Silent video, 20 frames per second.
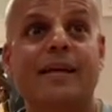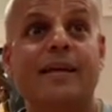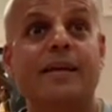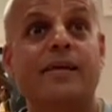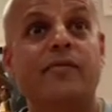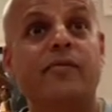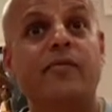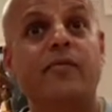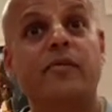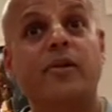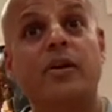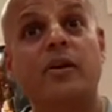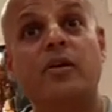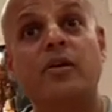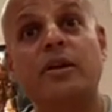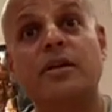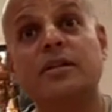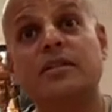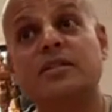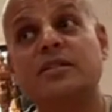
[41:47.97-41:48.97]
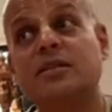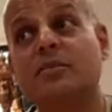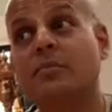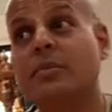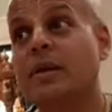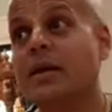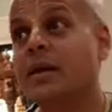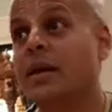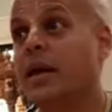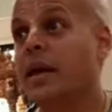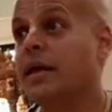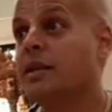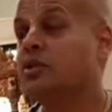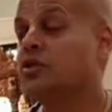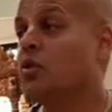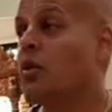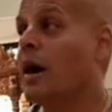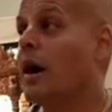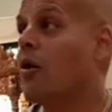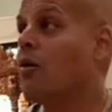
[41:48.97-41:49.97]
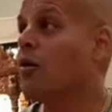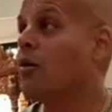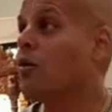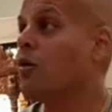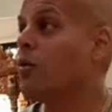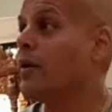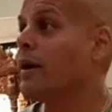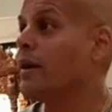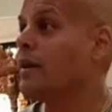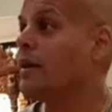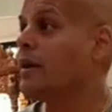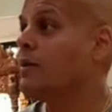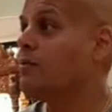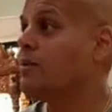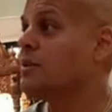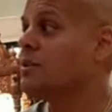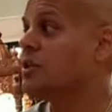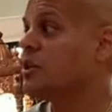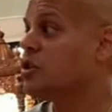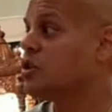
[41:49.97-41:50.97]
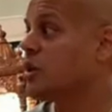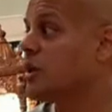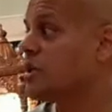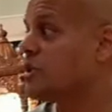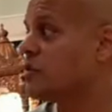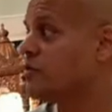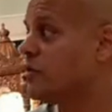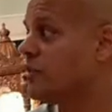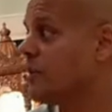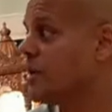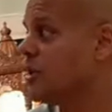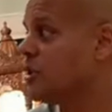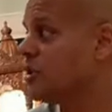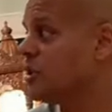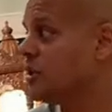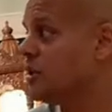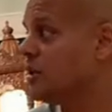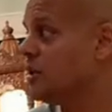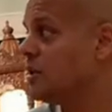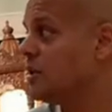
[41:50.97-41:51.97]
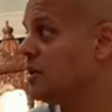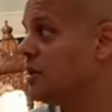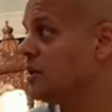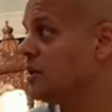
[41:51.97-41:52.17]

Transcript: He very and so how quickly was the transformation?